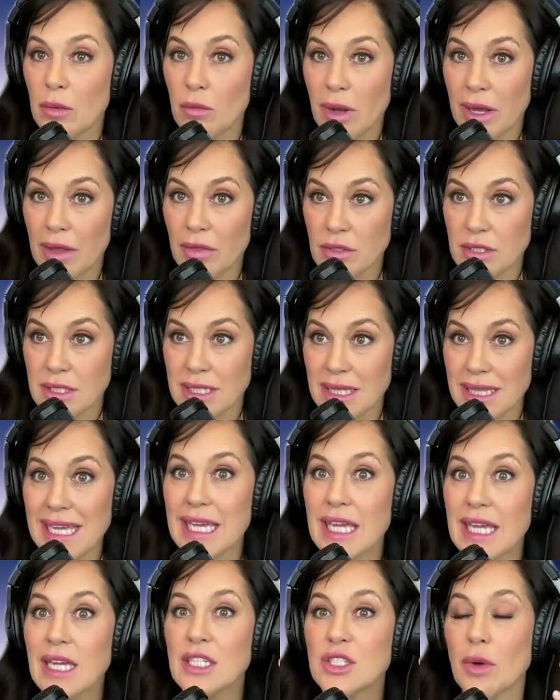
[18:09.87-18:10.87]
Why there's
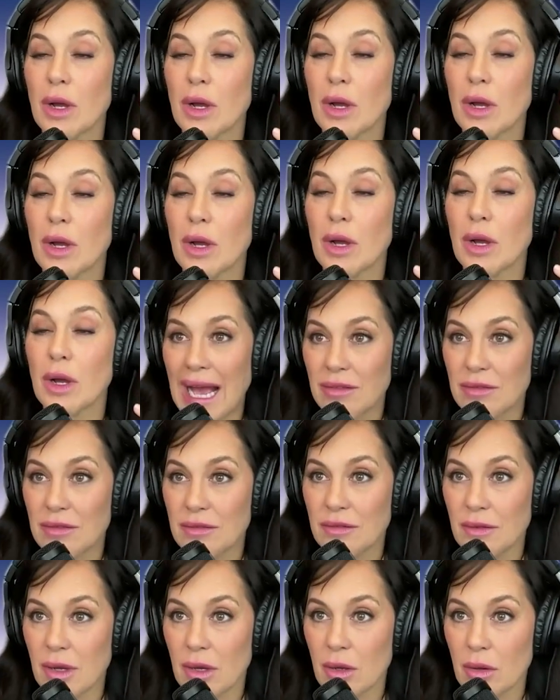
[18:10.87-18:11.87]
leakage, why we have
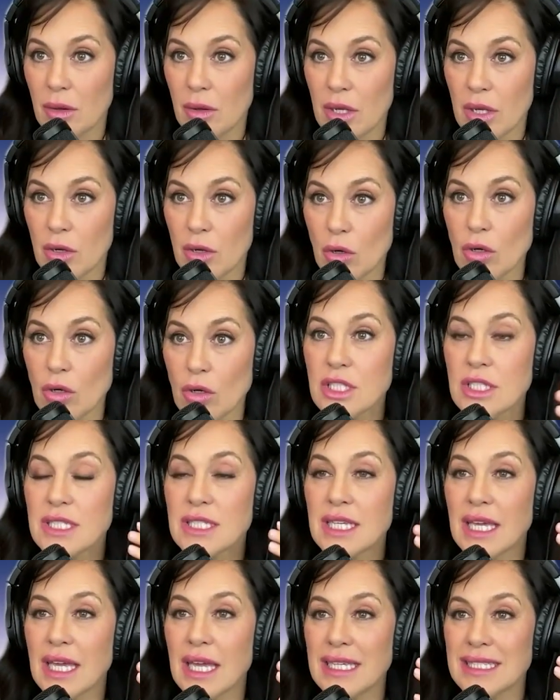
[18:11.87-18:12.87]
an
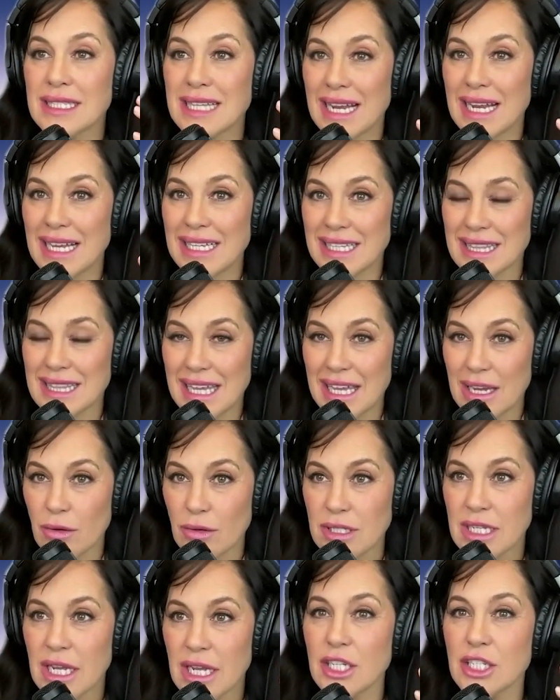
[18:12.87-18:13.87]
urgency? Is it the
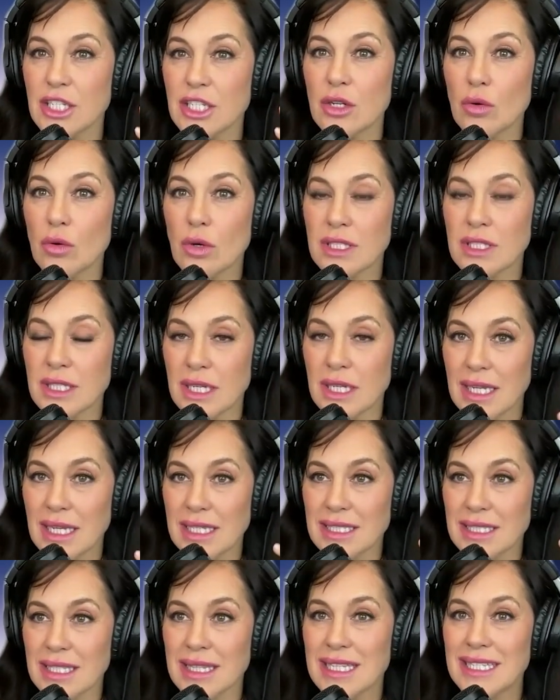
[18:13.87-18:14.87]
irritation or is it
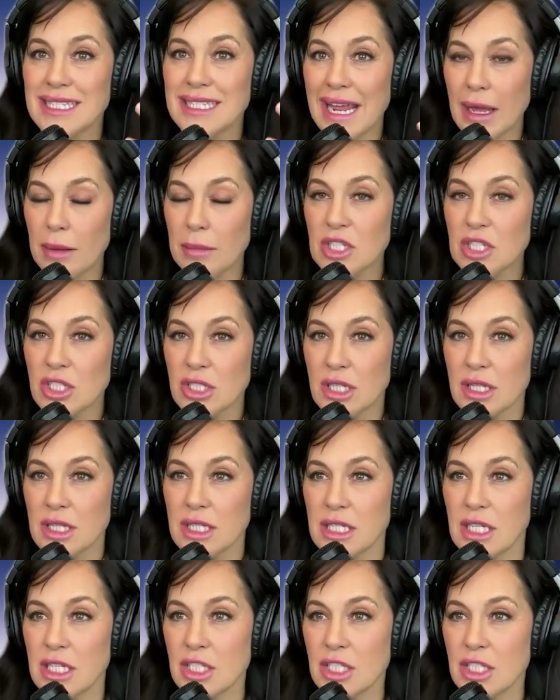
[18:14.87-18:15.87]
the damage to the
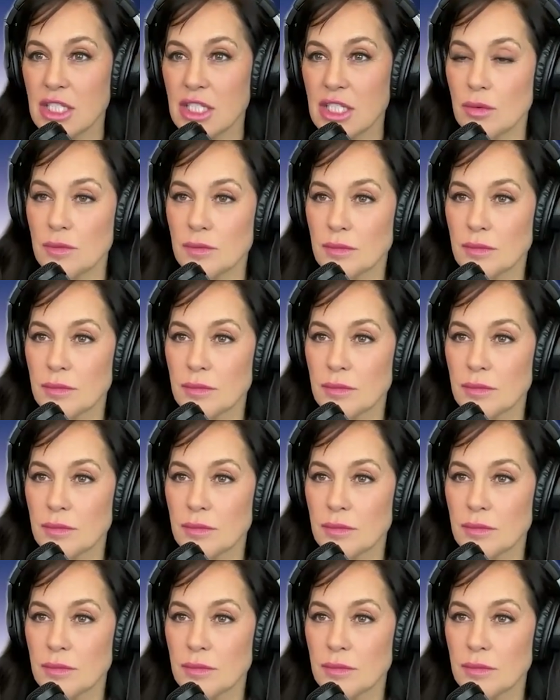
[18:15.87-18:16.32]
tissue?